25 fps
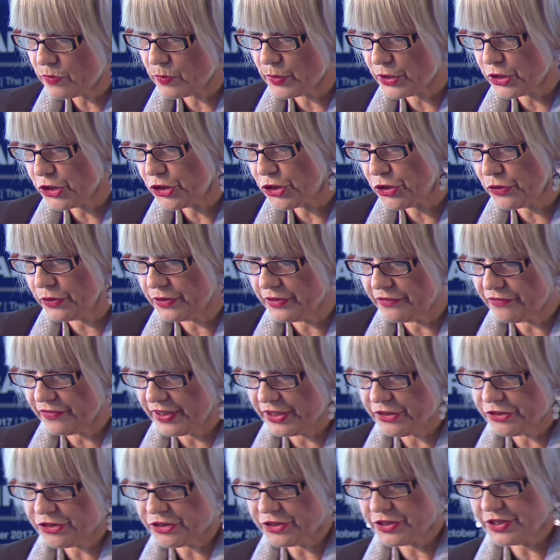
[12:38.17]
where joint
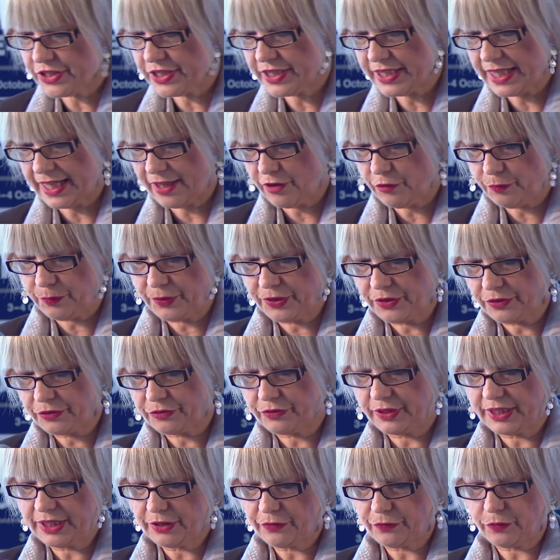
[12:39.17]
ventures have been
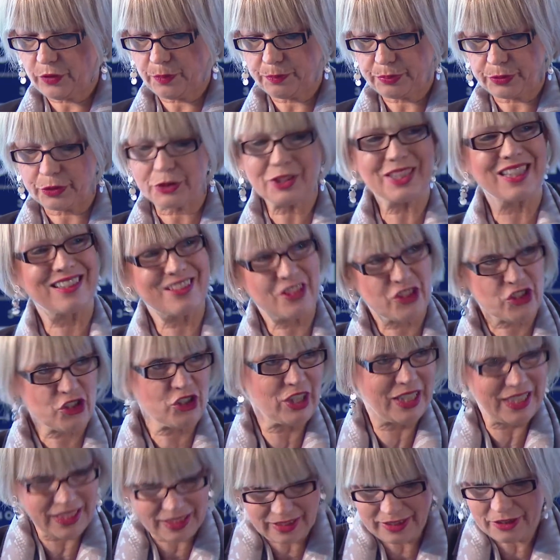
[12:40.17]
agreed for production
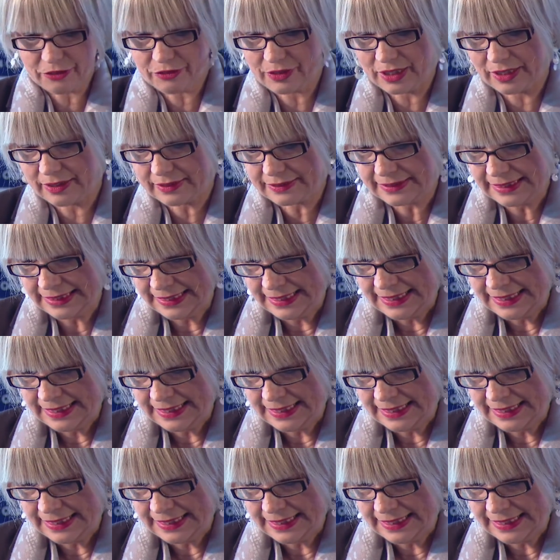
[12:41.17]
in Iran,